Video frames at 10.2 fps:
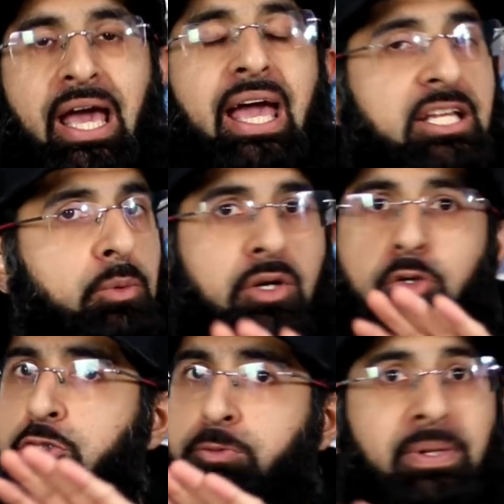Anyone
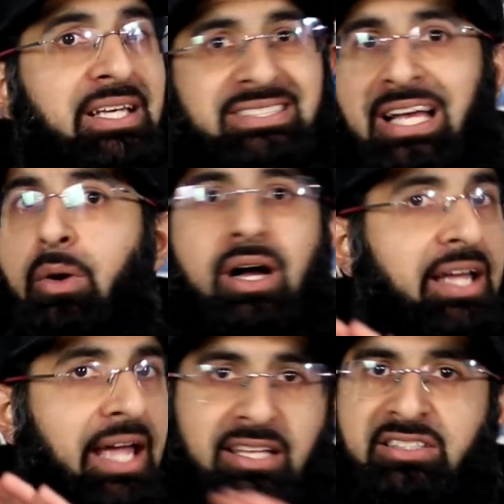who speaks out
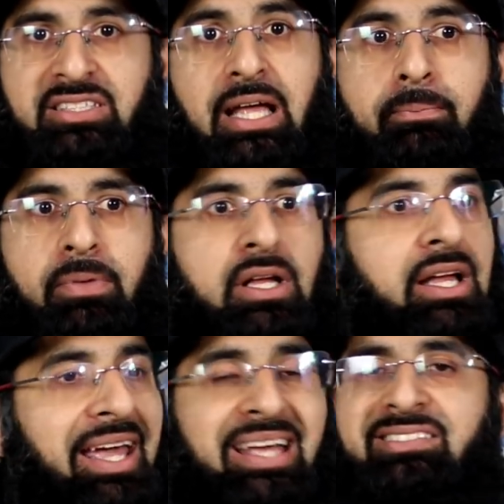against them
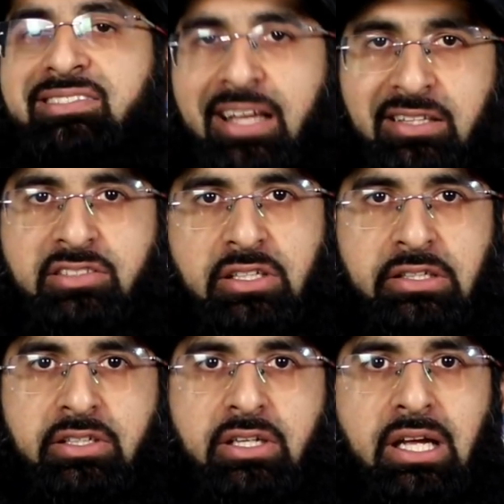is
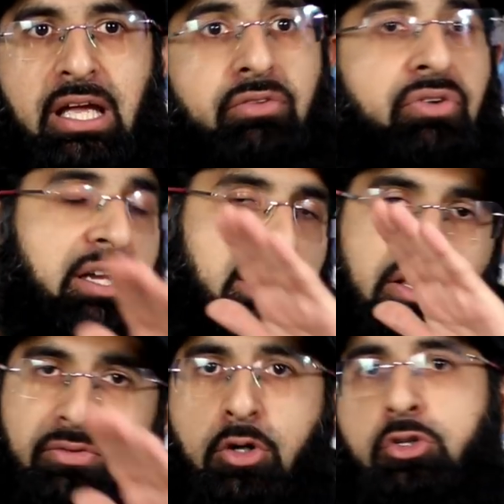censored. In fact,
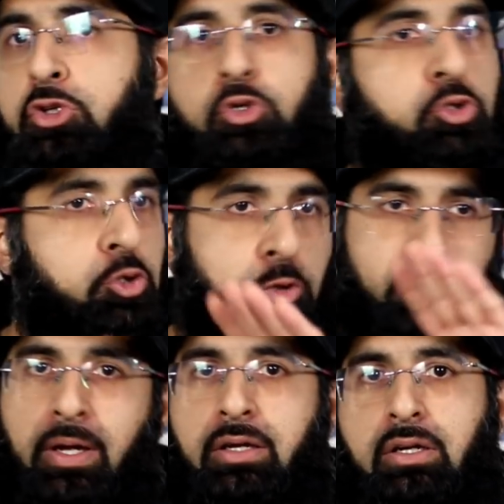even on
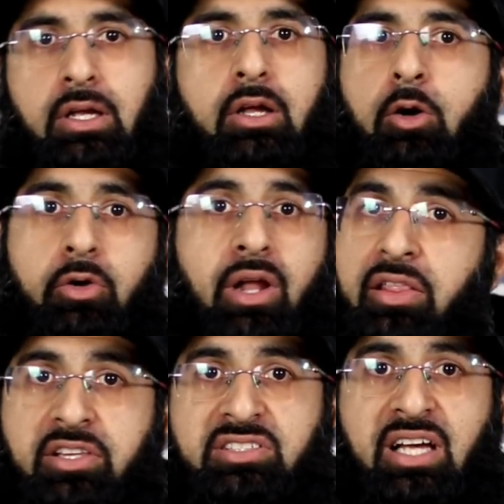YouTube and on
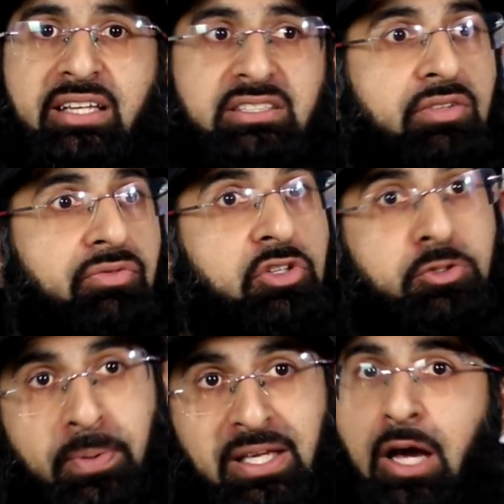other sites, if you
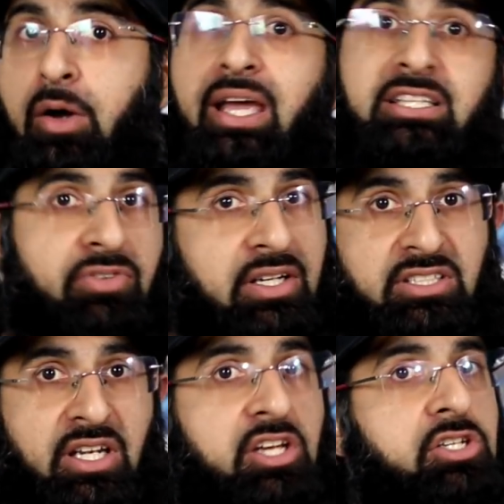speak out against
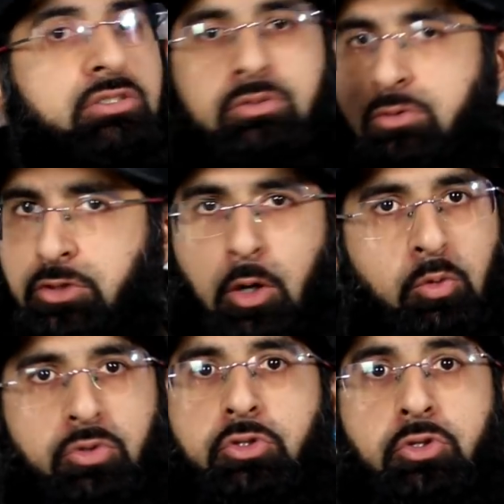vaccinations, yo,
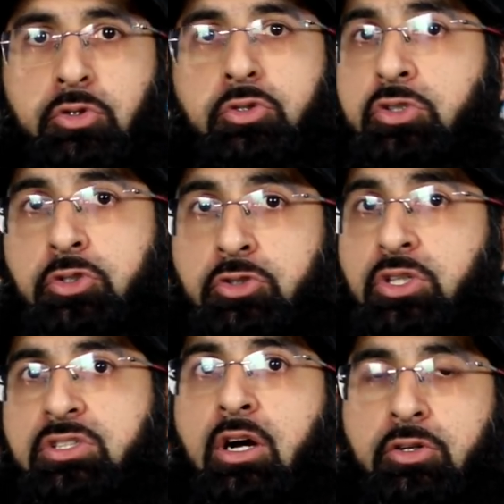you, you
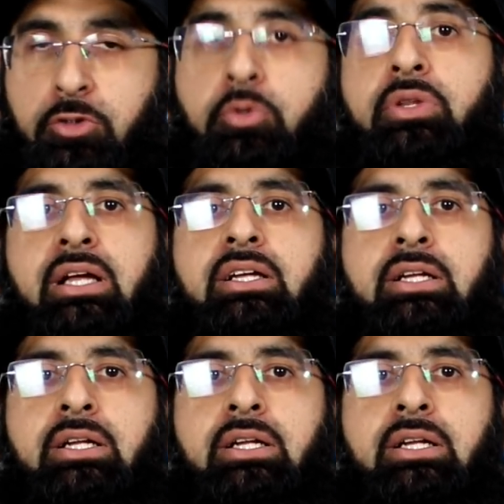just can't do that.